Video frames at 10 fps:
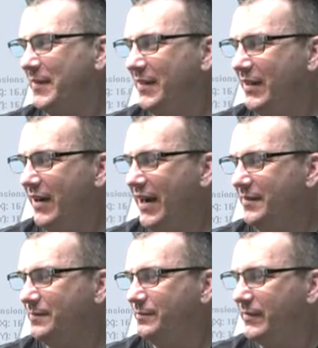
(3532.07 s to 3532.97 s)
All right.
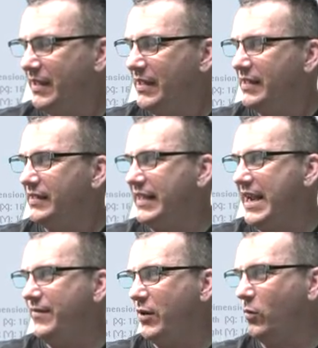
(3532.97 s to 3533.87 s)

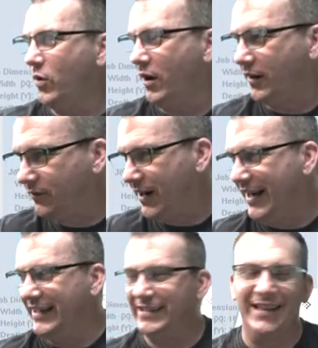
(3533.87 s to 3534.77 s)
Save your work.
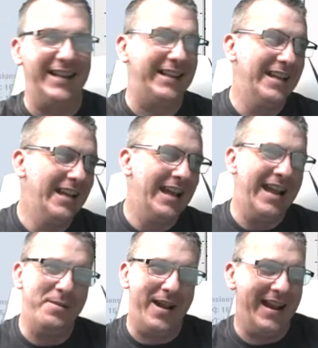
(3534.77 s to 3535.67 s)
Riley's like,
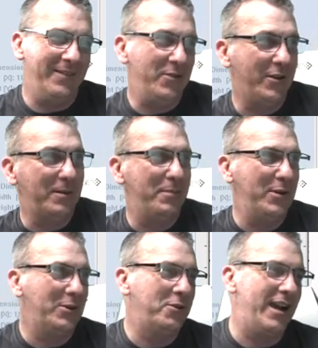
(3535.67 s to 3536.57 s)
hey man, if your
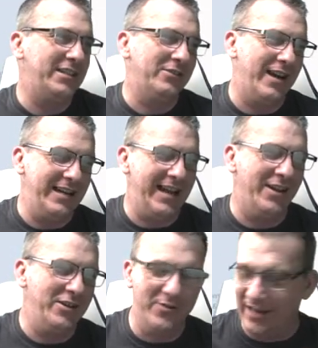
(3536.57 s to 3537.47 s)
computer crashes right now,
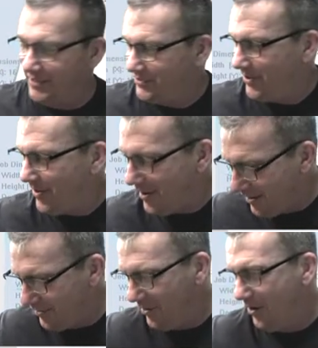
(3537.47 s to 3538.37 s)
you got to start
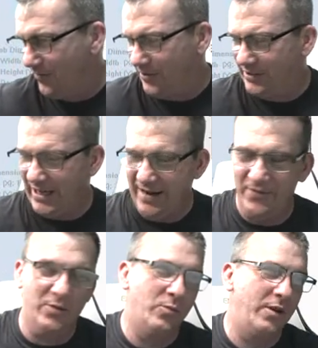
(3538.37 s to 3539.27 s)
all over. Save
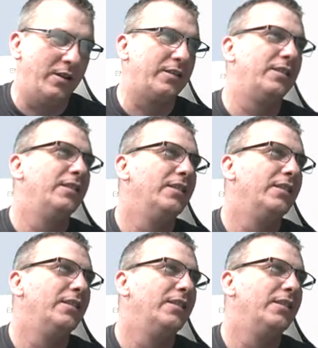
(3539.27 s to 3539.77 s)
your work.